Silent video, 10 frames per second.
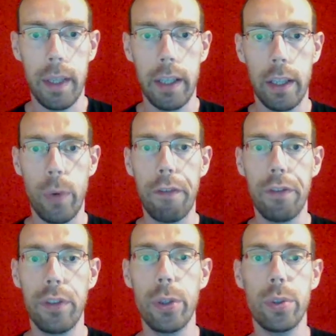The
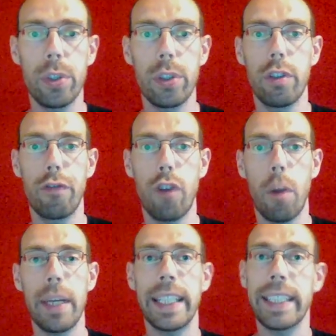revenues from
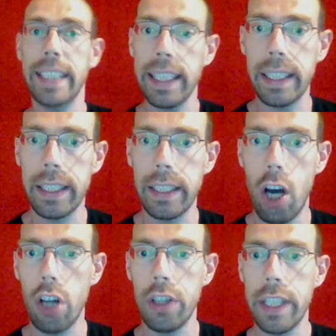a tax
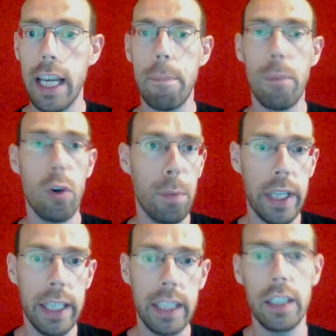on the
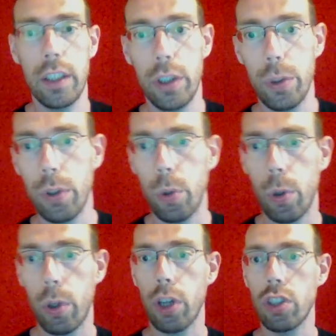appropriation, use
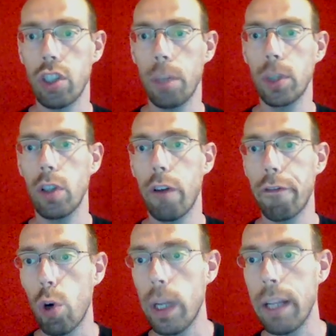or consumption
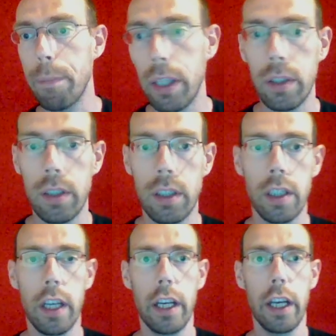of oil and minerals
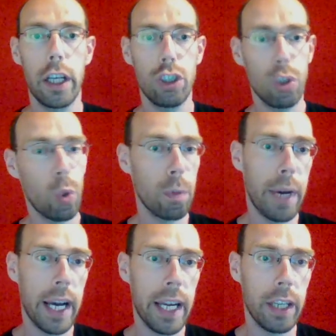sold
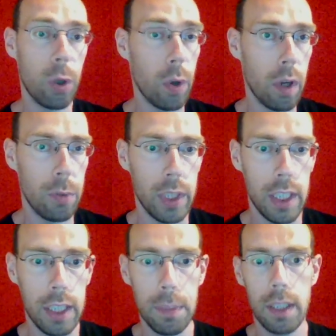by corrupt
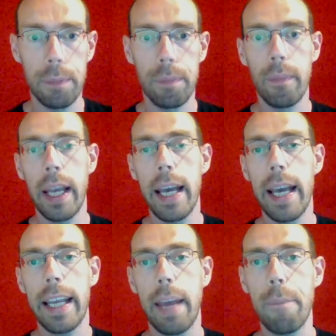regimes
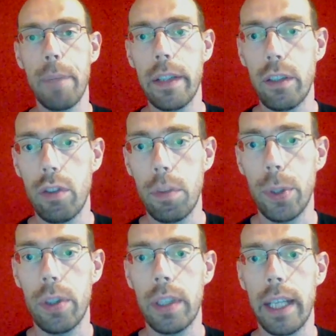can be
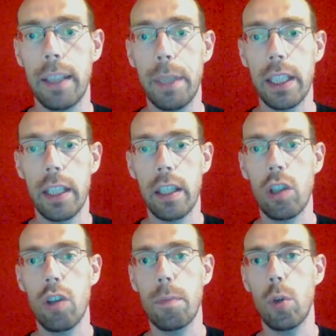distributed as a basic
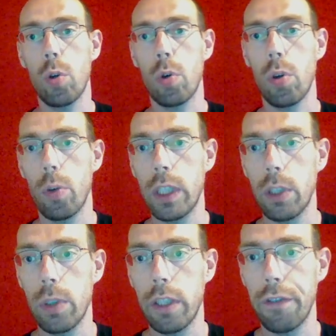income or
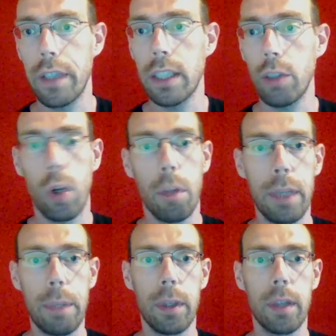resource dividends to all
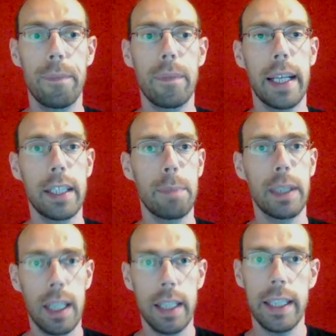people,
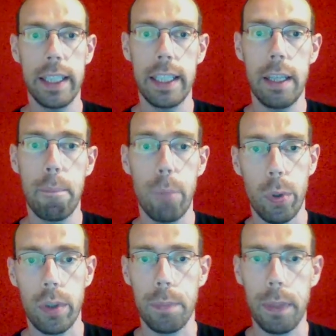especially the
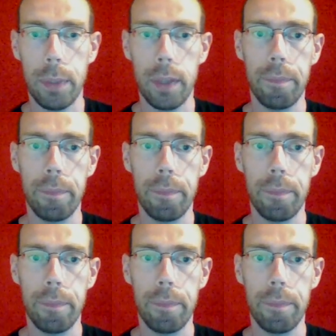poorest people.